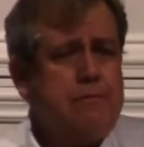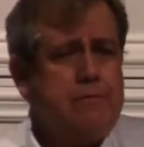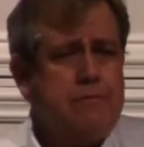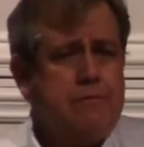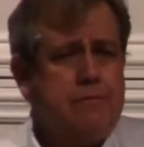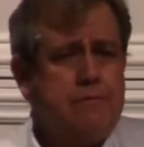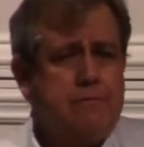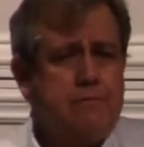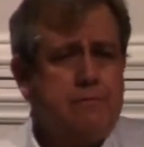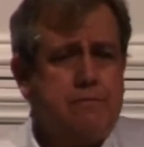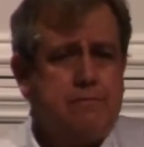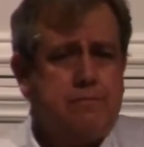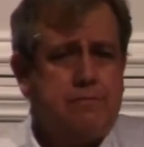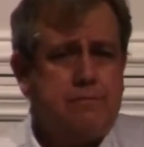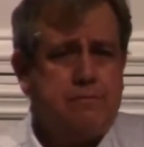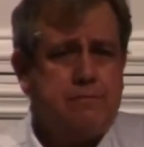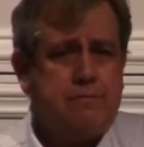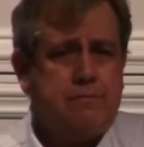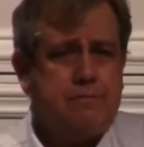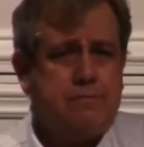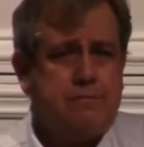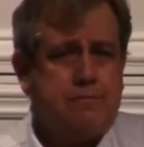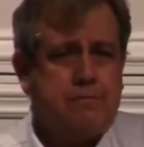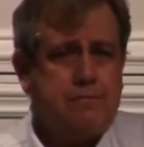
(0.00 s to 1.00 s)

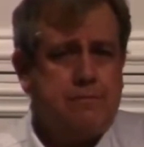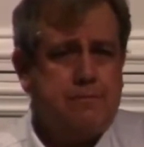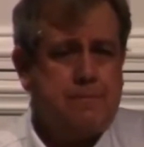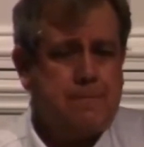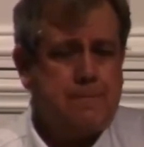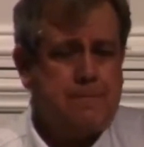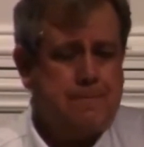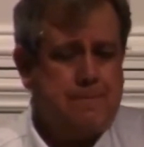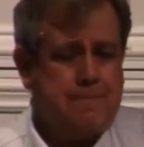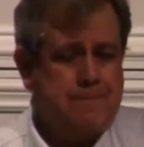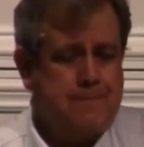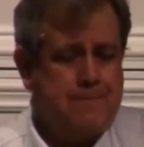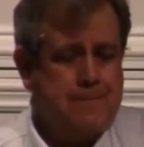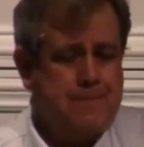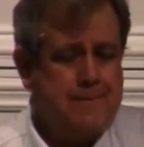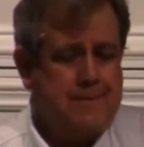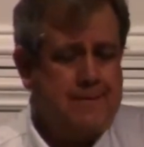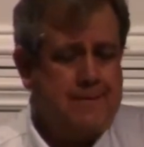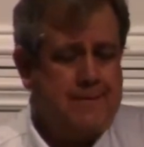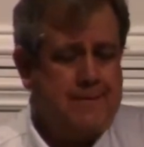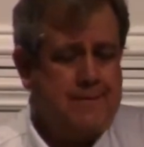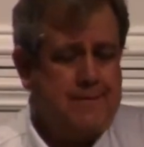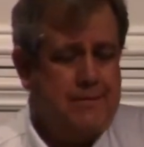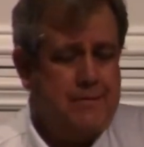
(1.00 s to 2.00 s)

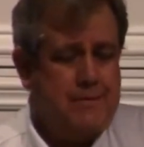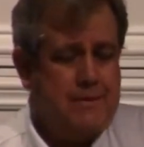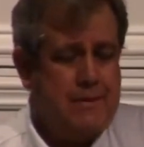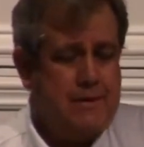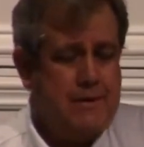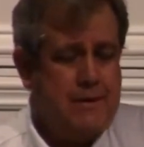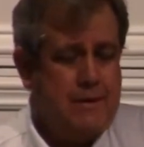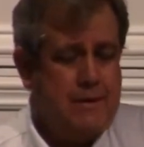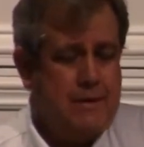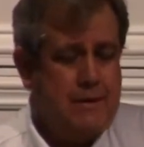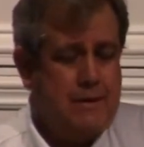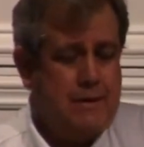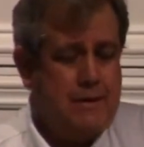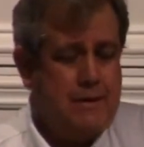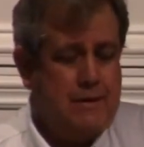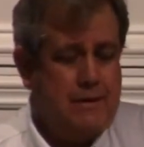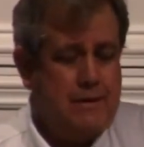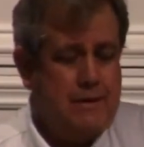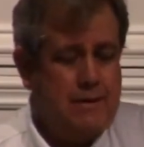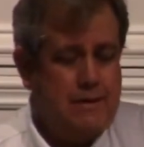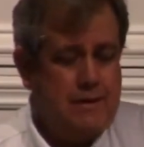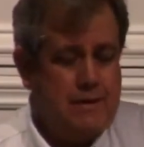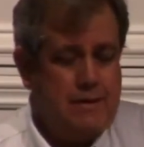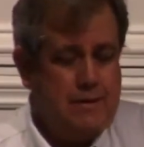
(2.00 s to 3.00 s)

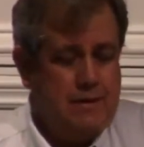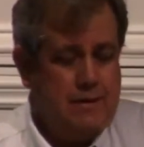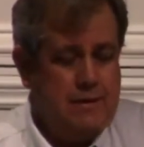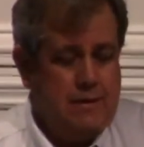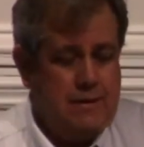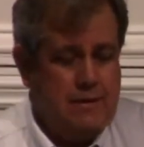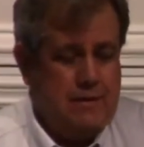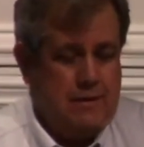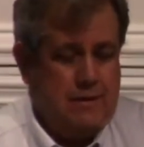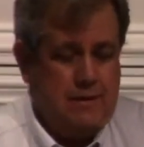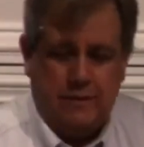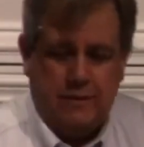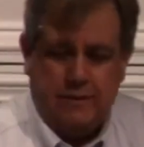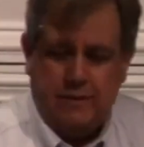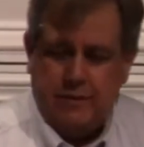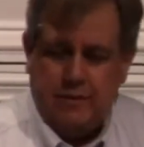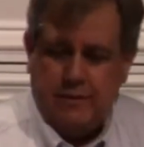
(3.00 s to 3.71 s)
(silence)